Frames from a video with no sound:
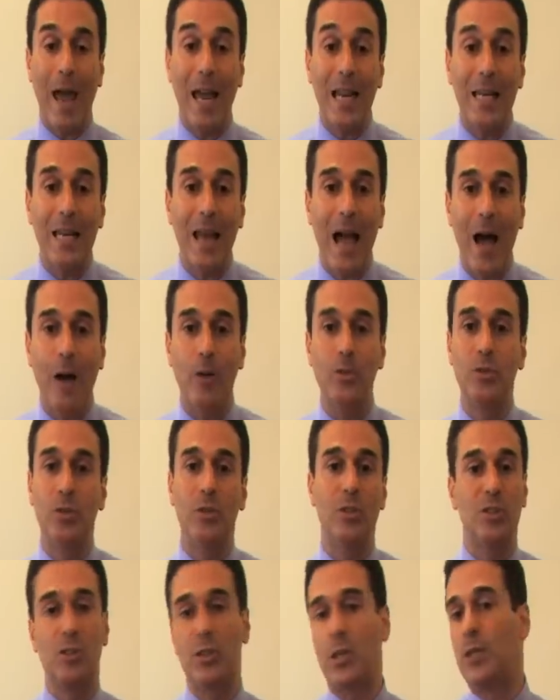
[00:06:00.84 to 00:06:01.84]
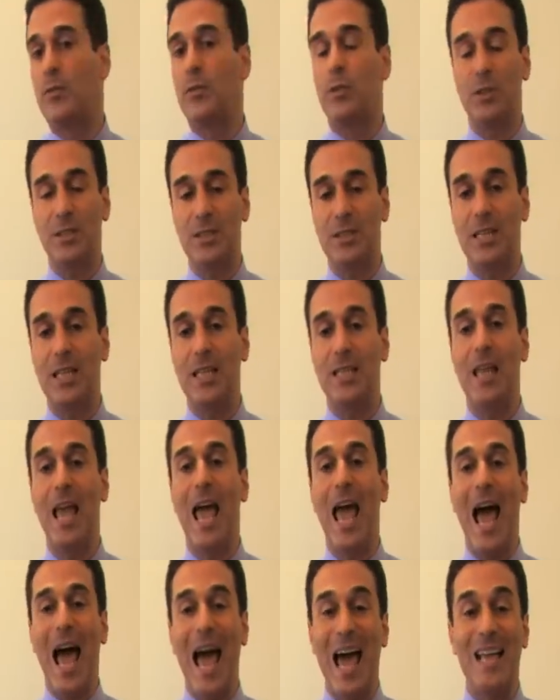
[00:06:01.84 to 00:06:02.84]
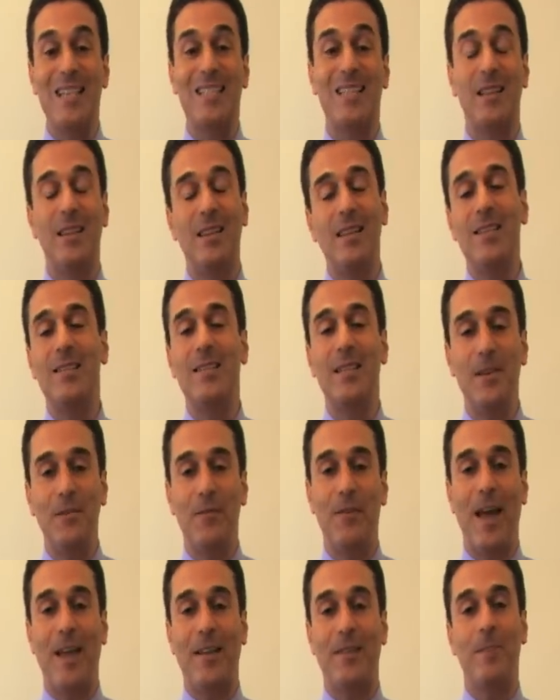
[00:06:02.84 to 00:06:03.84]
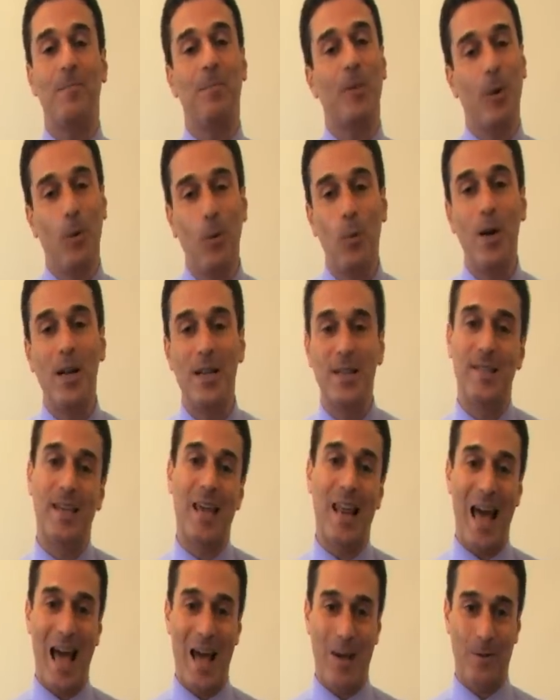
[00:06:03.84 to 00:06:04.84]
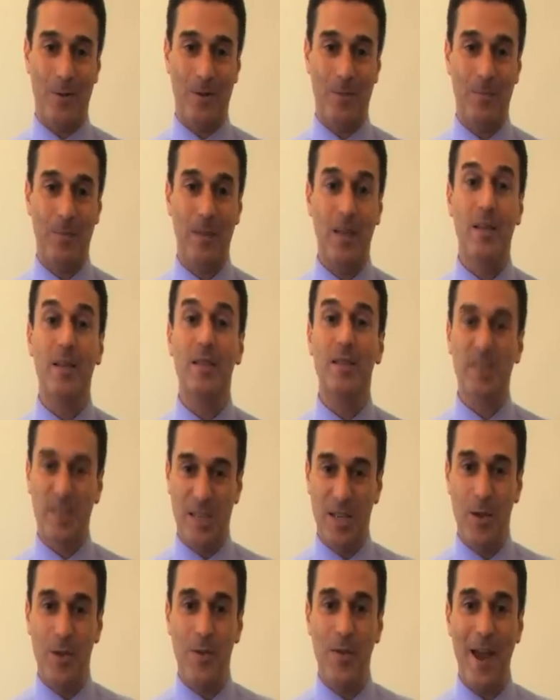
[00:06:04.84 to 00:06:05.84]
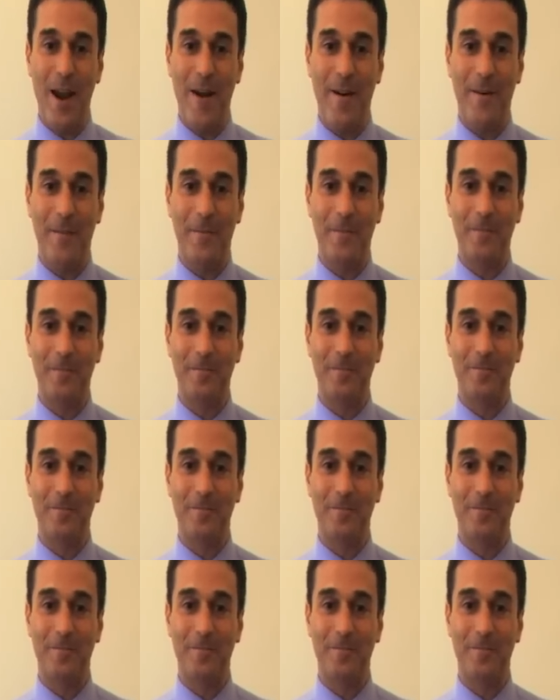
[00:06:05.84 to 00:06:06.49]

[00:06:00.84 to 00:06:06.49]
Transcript: right now to reserve your seat, as this event will sell out. See you there.